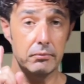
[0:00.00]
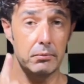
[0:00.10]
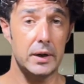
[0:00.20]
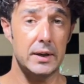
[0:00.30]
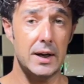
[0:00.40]

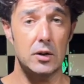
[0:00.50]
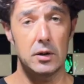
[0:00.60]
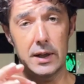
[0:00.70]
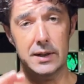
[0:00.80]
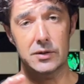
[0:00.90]
But now
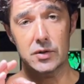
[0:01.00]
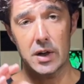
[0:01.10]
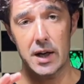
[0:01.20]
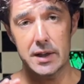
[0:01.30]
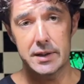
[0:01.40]
let's
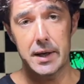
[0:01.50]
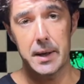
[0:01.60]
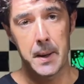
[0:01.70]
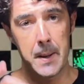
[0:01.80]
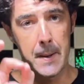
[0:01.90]
try
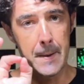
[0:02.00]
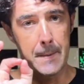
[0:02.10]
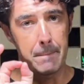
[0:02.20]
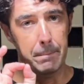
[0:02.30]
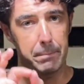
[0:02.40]
the
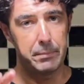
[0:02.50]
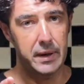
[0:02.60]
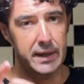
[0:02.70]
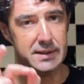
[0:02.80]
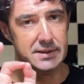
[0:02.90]

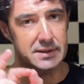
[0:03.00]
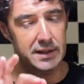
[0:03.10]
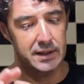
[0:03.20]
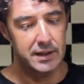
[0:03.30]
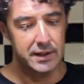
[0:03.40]
best
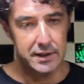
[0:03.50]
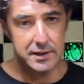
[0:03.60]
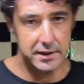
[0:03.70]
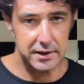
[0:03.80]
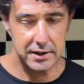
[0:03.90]

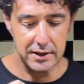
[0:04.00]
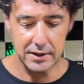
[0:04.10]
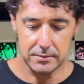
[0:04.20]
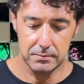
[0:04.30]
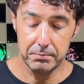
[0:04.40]
ingredient
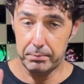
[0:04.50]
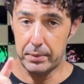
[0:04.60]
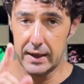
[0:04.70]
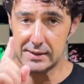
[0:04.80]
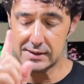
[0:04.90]
here,
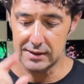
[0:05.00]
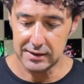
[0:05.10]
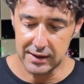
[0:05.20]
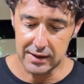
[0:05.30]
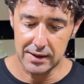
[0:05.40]
best
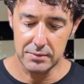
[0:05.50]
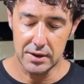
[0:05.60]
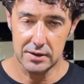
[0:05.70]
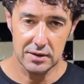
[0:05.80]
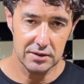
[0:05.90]
than the
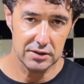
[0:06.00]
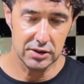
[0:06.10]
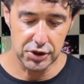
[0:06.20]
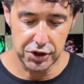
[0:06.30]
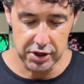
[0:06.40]
meat,
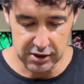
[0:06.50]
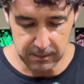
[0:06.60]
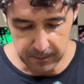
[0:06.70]
the cheese.